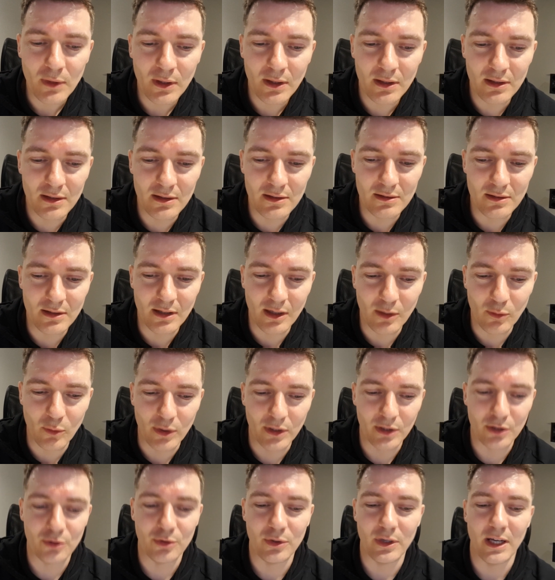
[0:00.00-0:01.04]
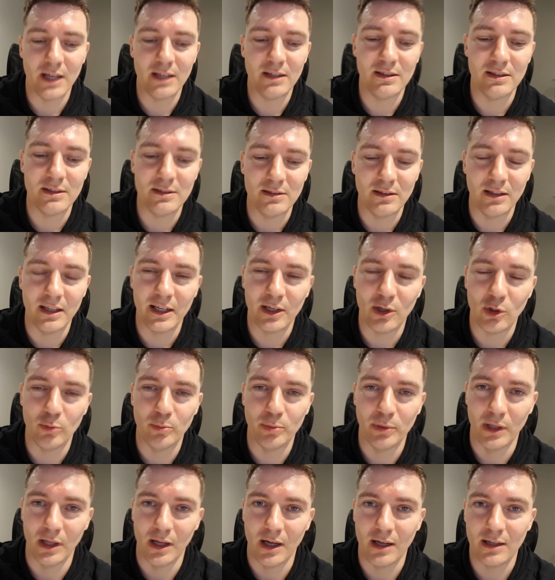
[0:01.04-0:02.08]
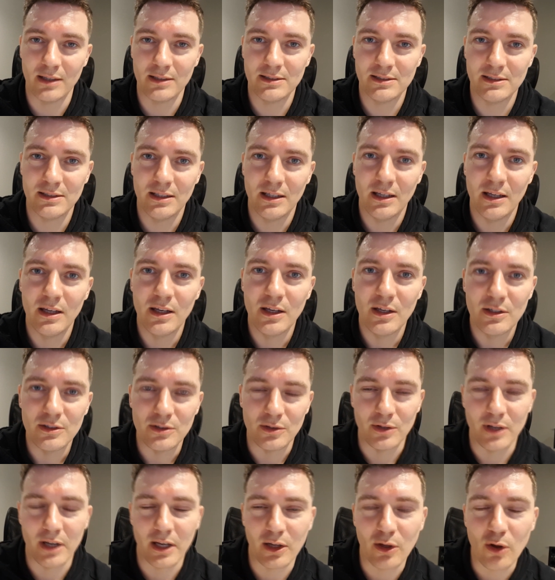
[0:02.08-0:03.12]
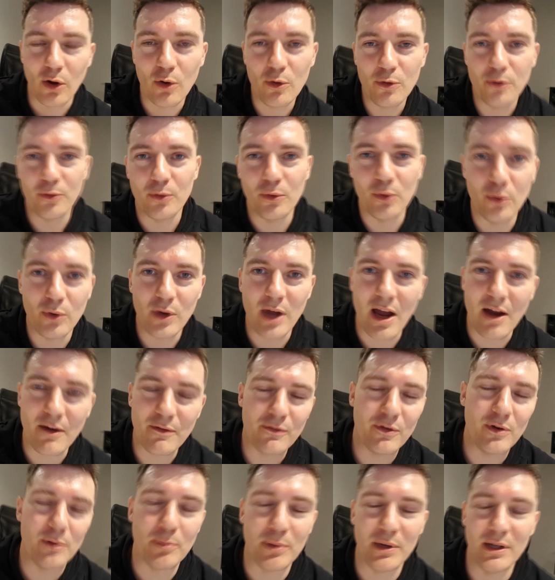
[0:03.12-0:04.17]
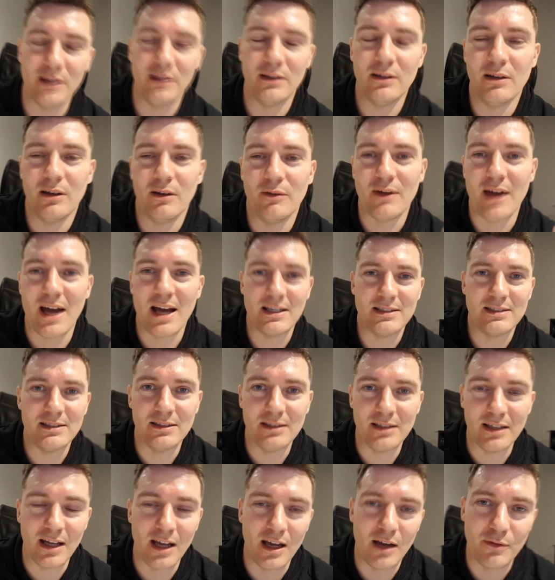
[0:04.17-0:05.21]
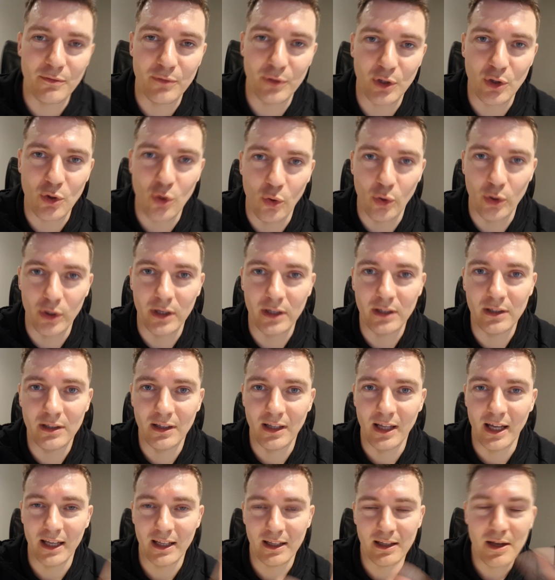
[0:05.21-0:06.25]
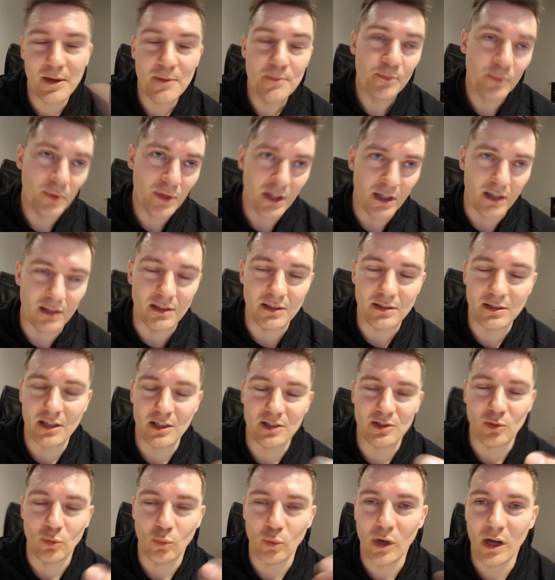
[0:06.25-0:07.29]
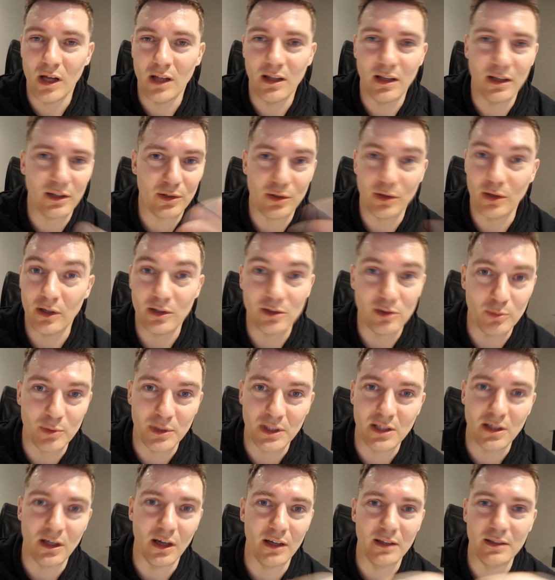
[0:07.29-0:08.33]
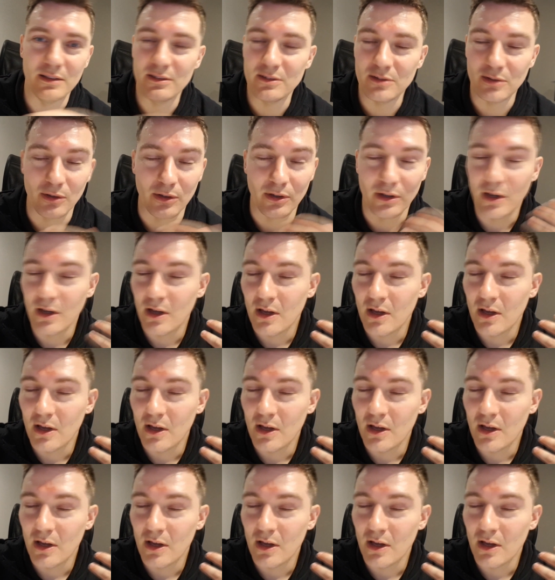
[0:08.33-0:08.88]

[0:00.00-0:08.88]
is that I want to create these Lego blocks so that I go through every bit of asset that I have recorded. Like in this case the Walla, could also be guns or